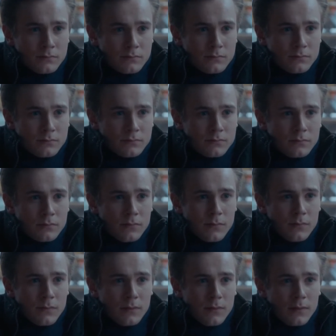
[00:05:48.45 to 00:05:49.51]
this
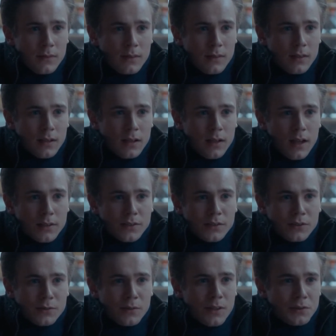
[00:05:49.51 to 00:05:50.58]
manipulated
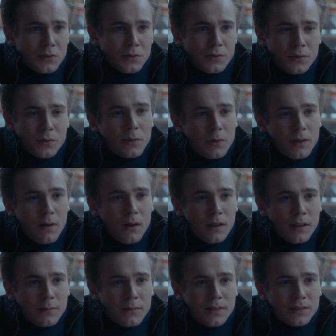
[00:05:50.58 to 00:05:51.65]

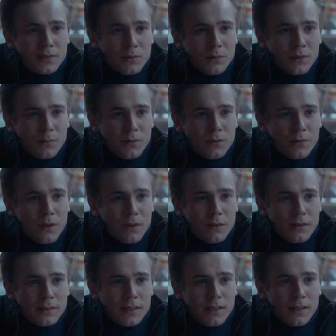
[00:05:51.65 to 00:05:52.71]
serial rapist,
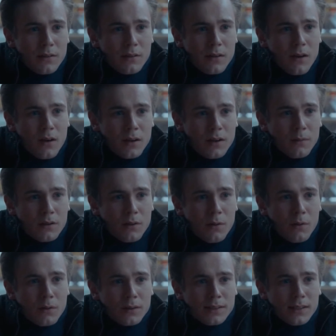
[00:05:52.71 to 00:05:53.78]
basically.
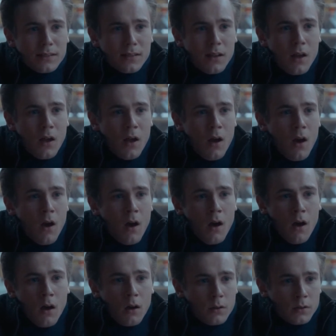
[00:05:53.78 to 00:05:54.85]
You
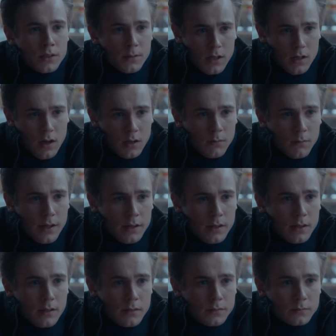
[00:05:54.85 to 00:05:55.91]
really got to see
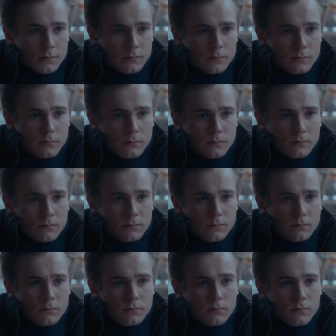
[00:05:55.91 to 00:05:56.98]
his
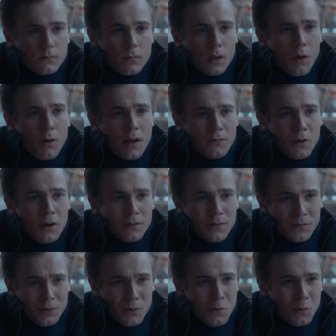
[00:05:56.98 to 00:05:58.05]
manipulation and how he
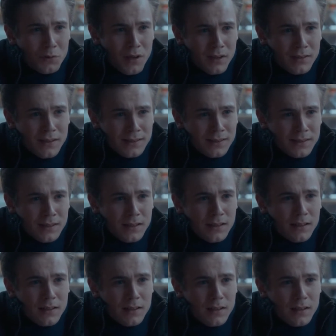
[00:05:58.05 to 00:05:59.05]
talked to certain people,